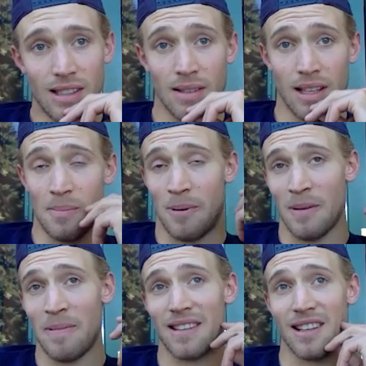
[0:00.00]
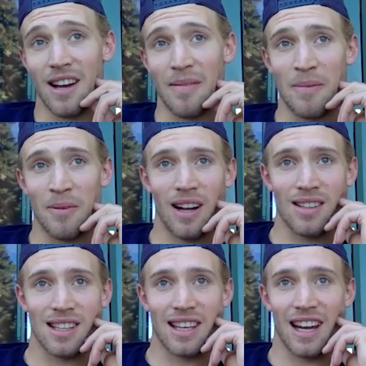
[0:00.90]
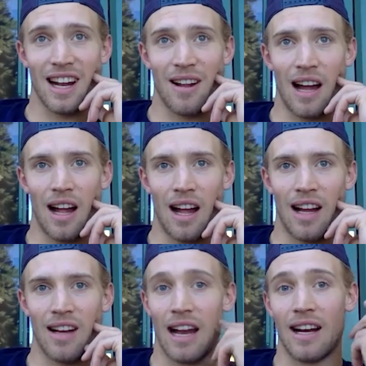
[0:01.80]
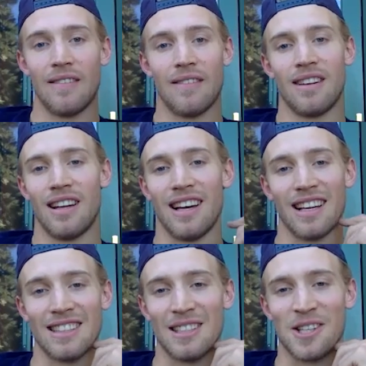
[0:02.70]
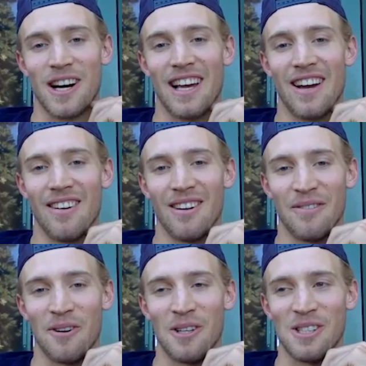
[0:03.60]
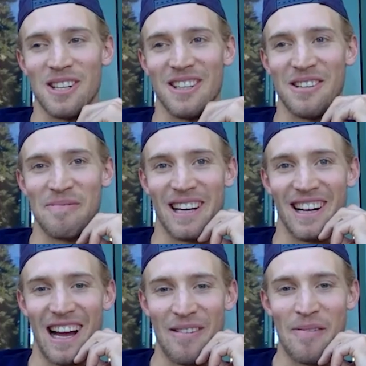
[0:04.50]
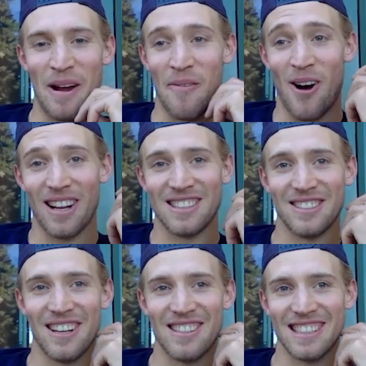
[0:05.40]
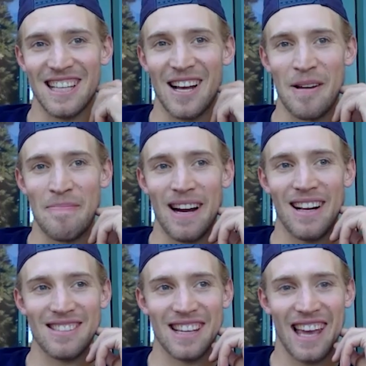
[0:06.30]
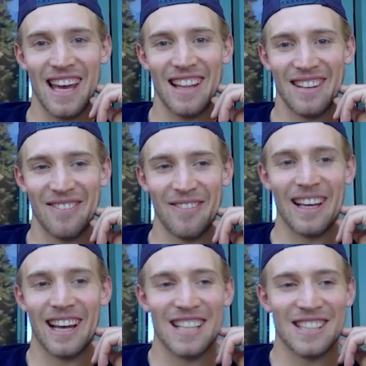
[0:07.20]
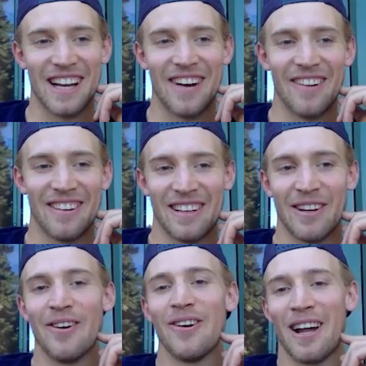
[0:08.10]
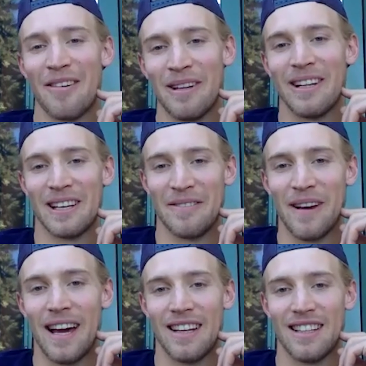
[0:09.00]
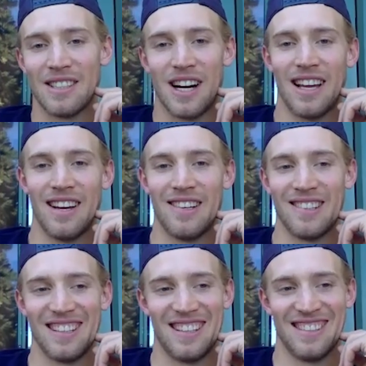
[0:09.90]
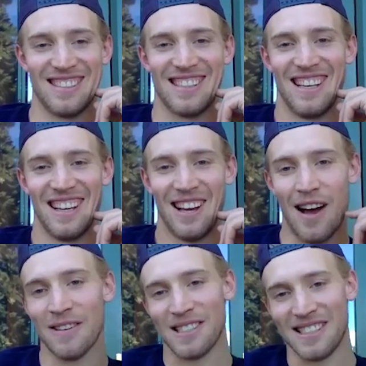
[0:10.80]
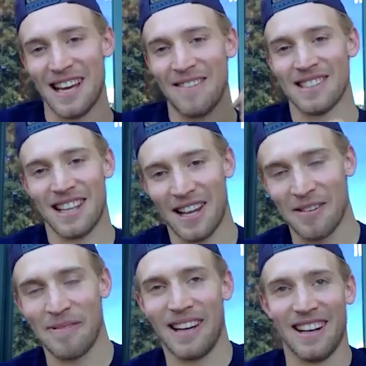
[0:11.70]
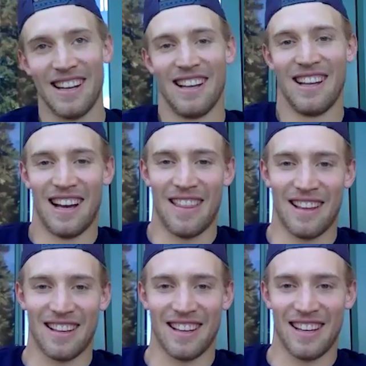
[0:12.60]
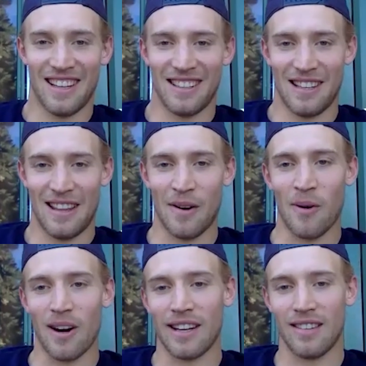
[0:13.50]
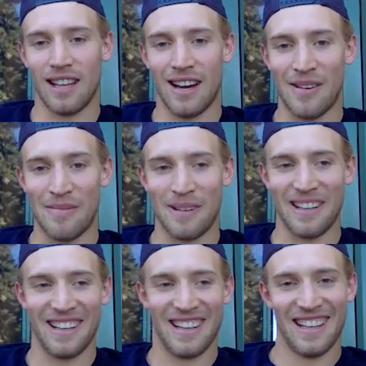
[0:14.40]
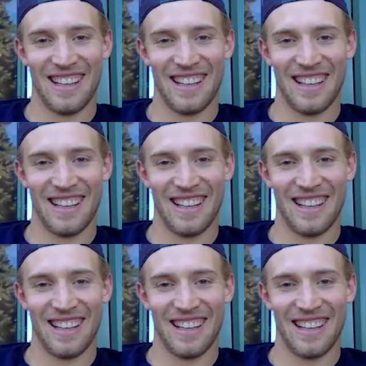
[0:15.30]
It's a pretty big deal. I remember when I was a kid, I didn't even get to try out, unfortunately, but I remember I wanted to. I was like telling my parents, I was like, hey, like, when can I try out? And they're like, no, you got to be like invited to try out. And obviously devastated, but I think it worked out now. But